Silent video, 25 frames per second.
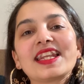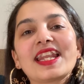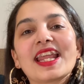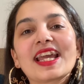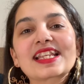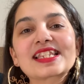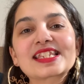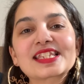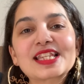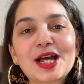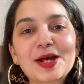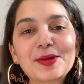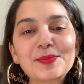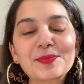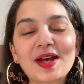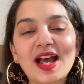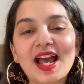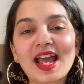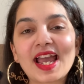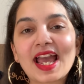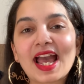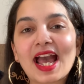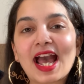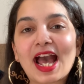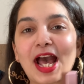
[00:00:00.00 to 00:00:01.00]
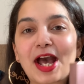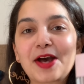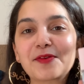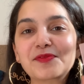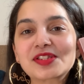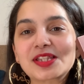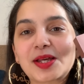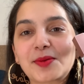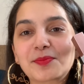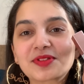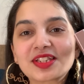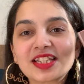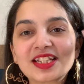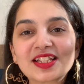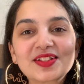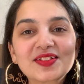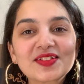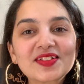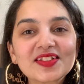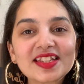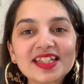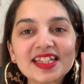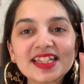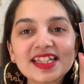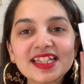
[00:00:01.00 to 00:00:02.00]
Next up, I have something
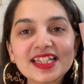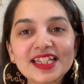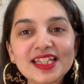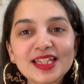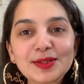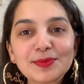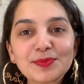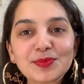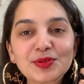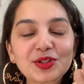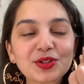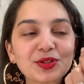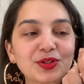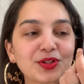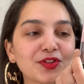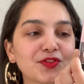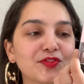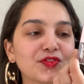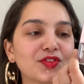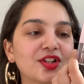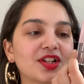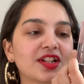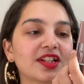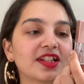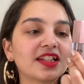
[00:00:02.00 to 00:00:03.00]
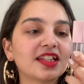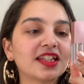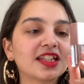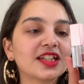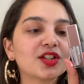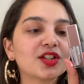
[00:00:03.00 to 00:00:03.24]
really beautiful, really